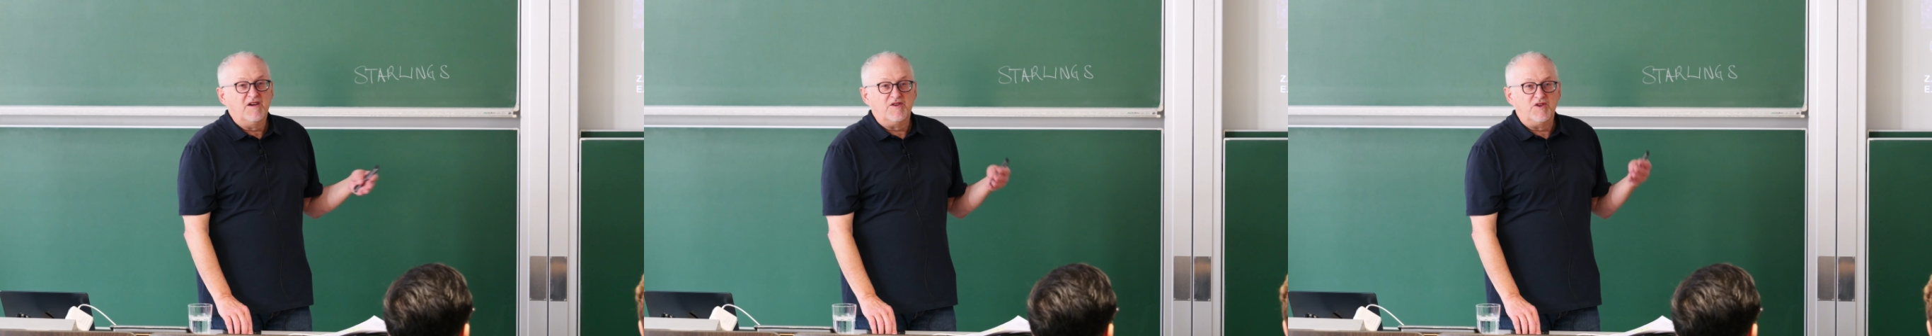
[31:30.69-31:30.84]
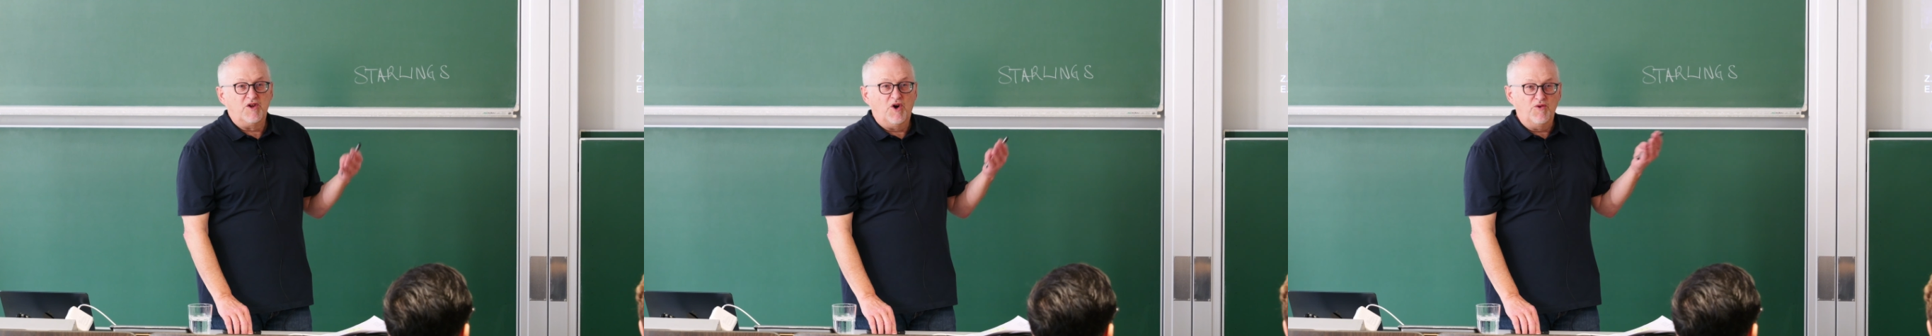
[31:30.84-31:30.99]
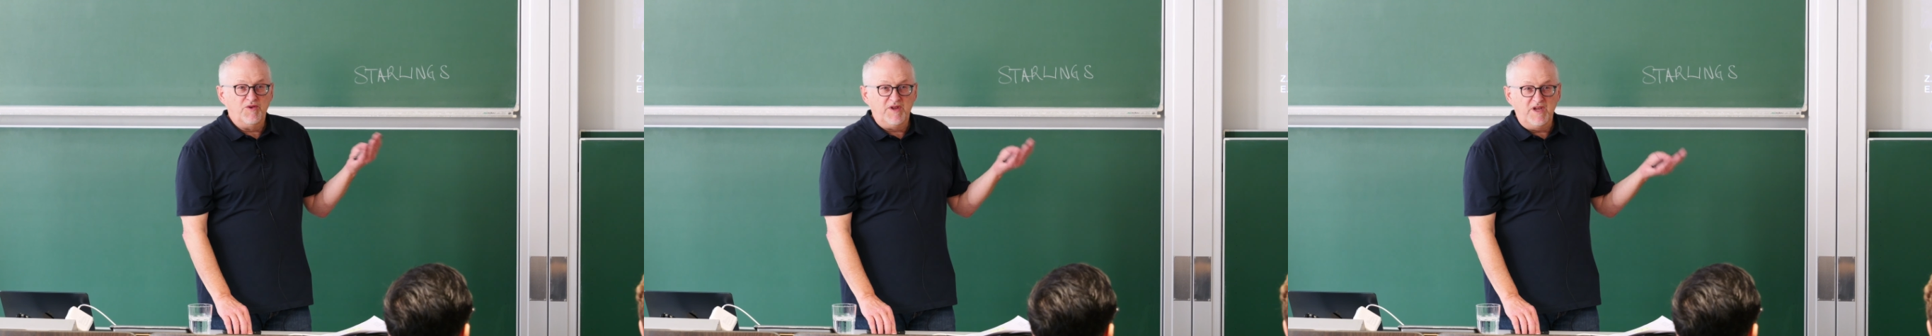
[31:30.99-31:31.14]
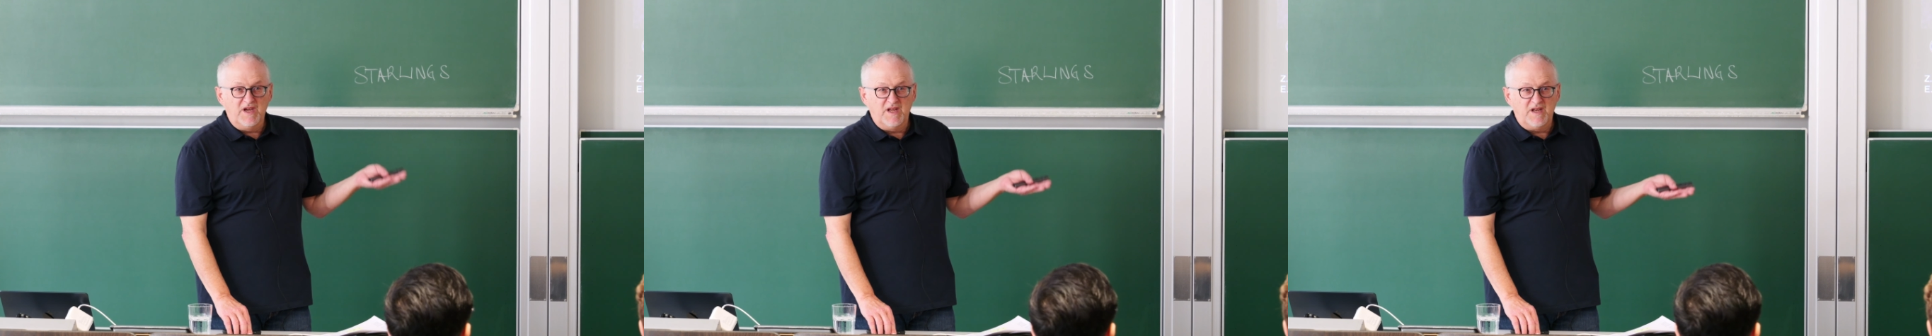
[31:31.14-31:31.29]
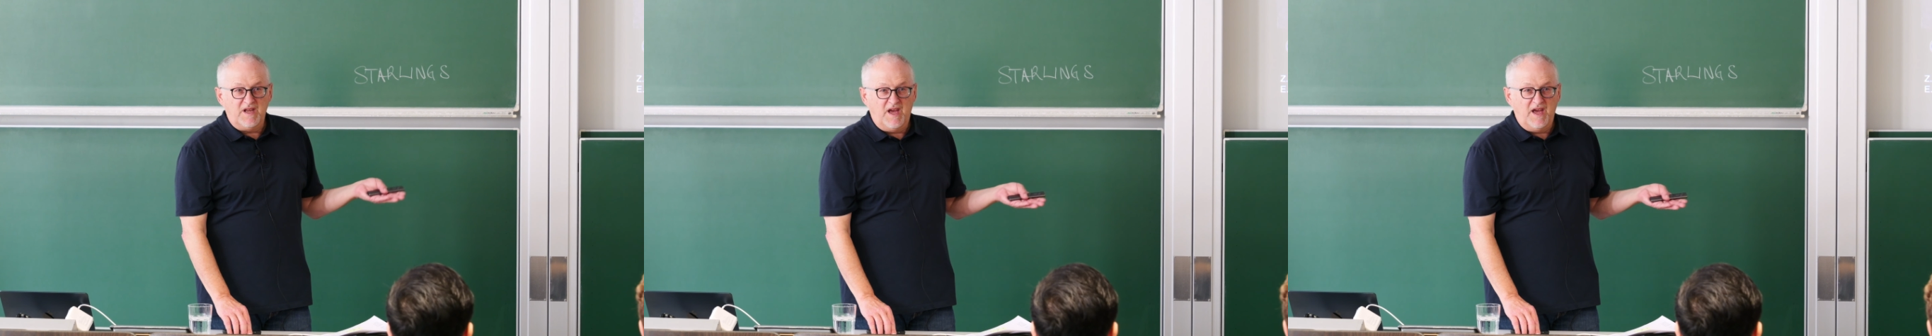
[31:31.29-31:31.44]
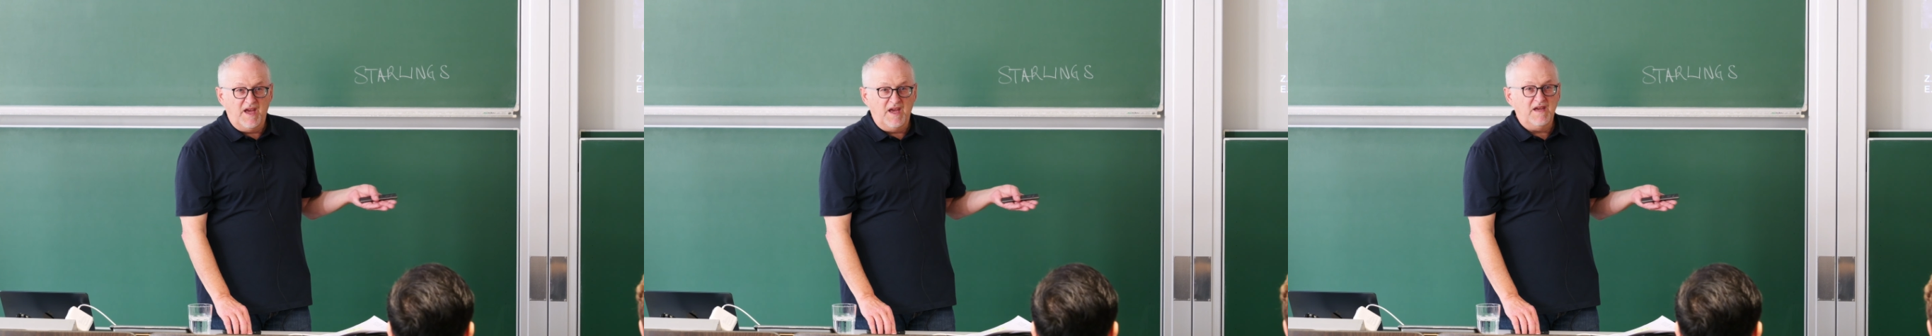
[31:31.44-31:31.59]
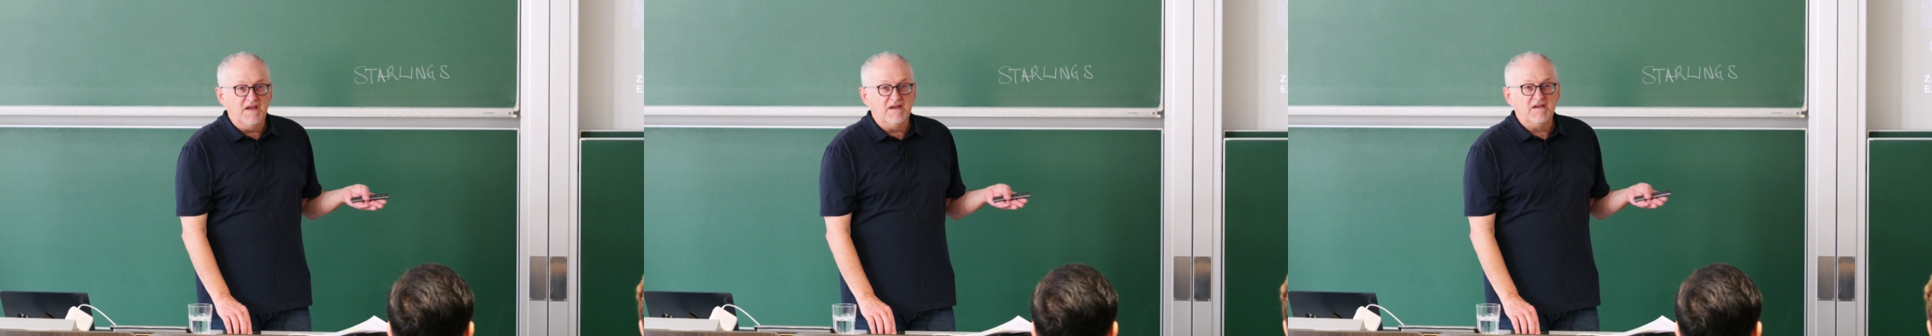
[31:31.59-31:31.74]
no
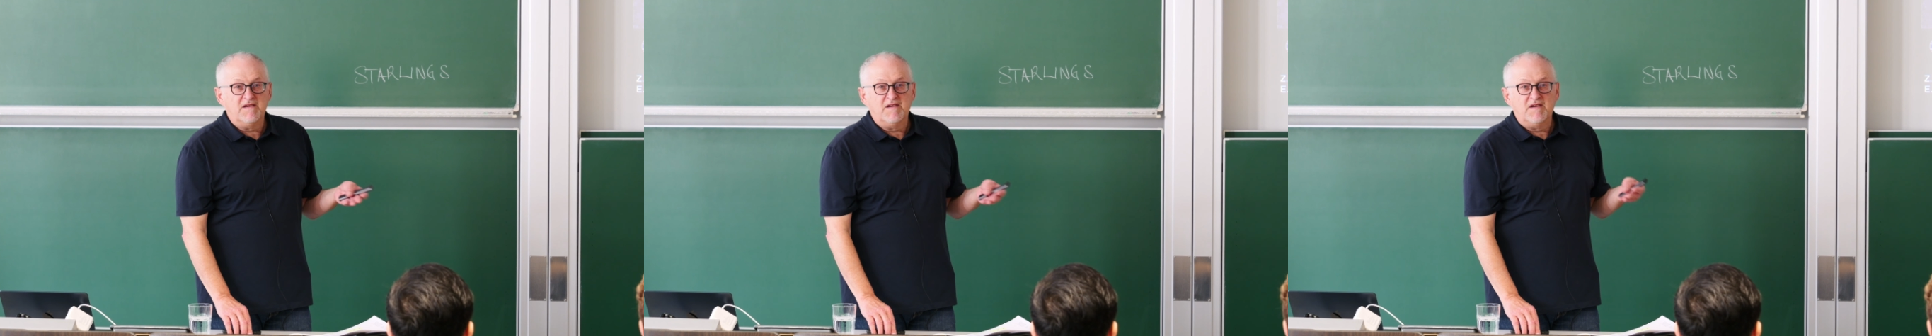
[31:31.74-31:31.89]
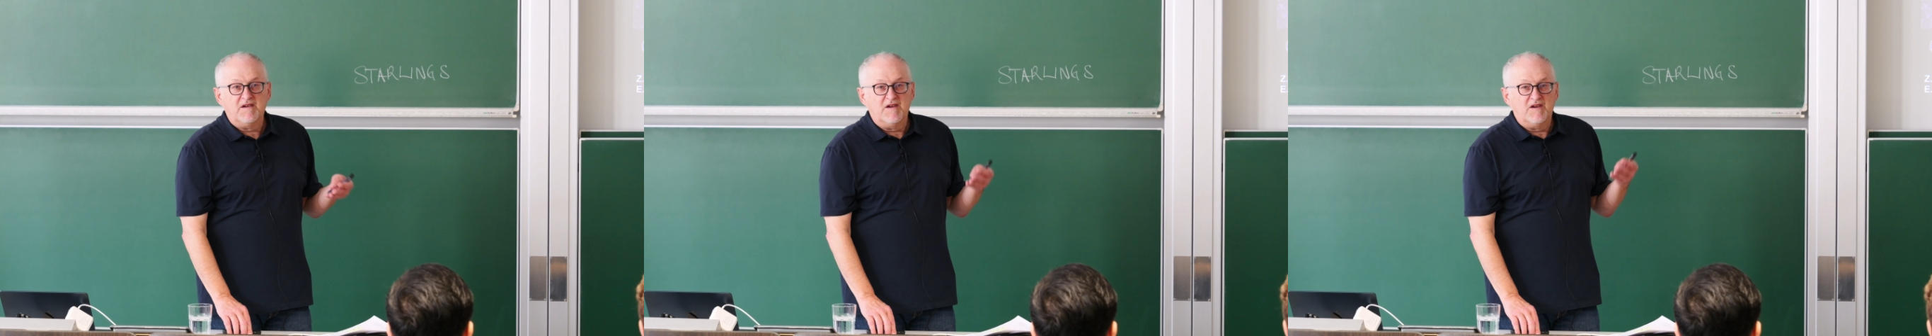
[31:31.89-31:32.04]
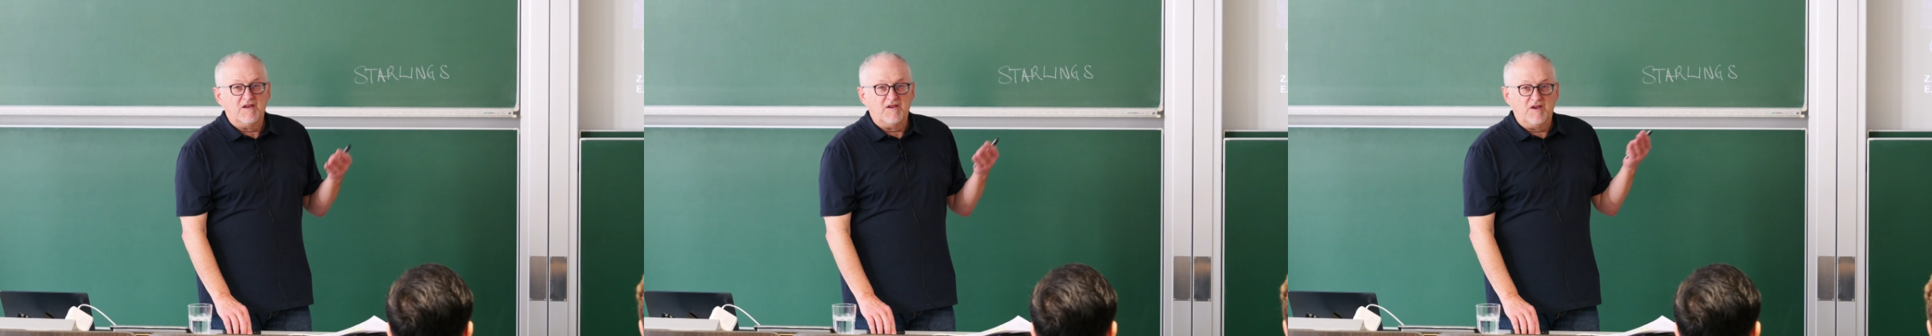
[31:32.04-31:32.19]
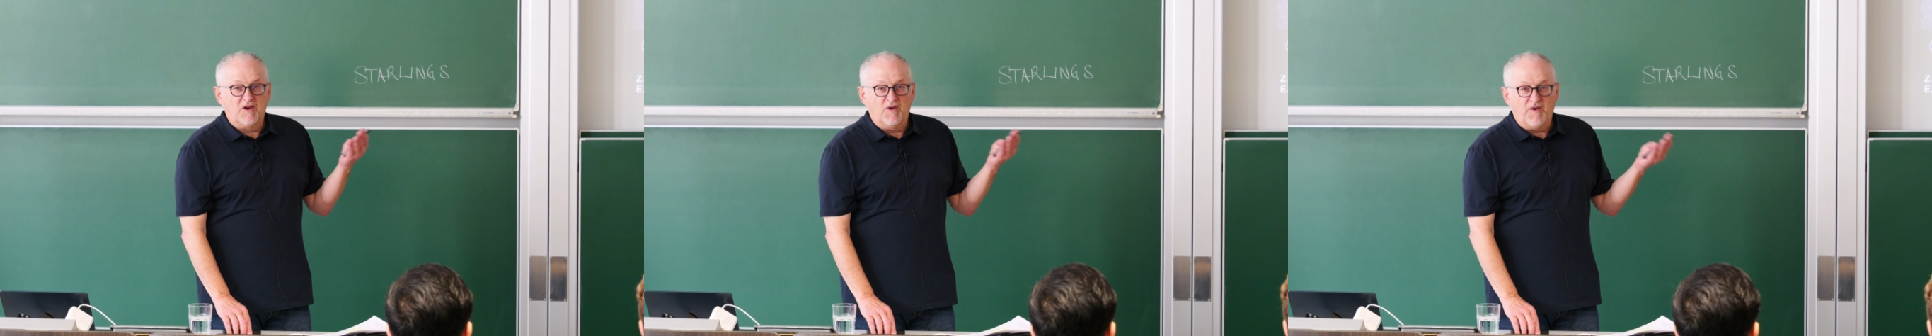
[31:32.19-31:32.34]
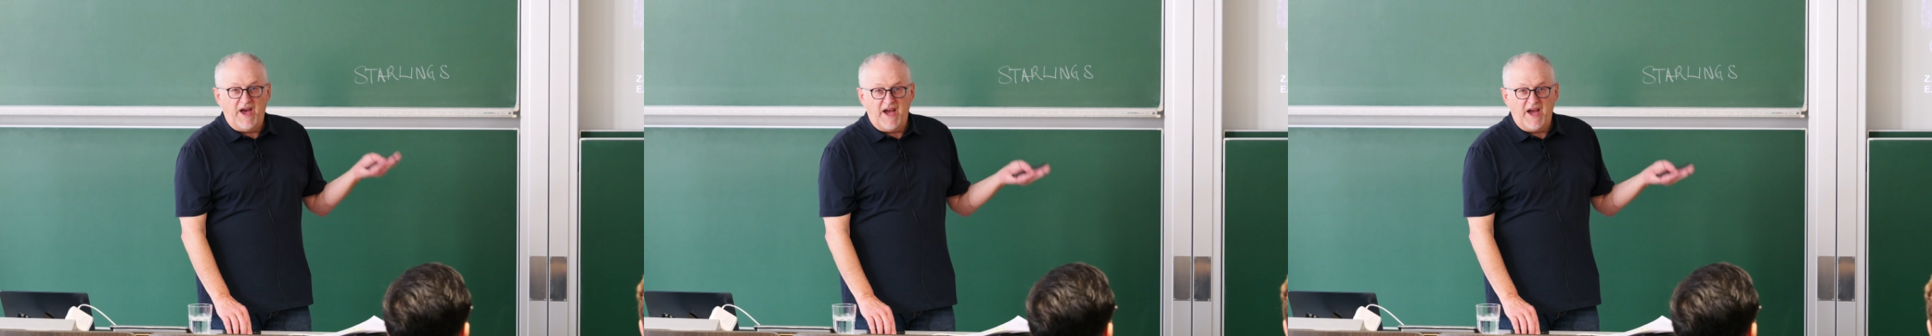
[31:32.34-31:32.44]
DNA, no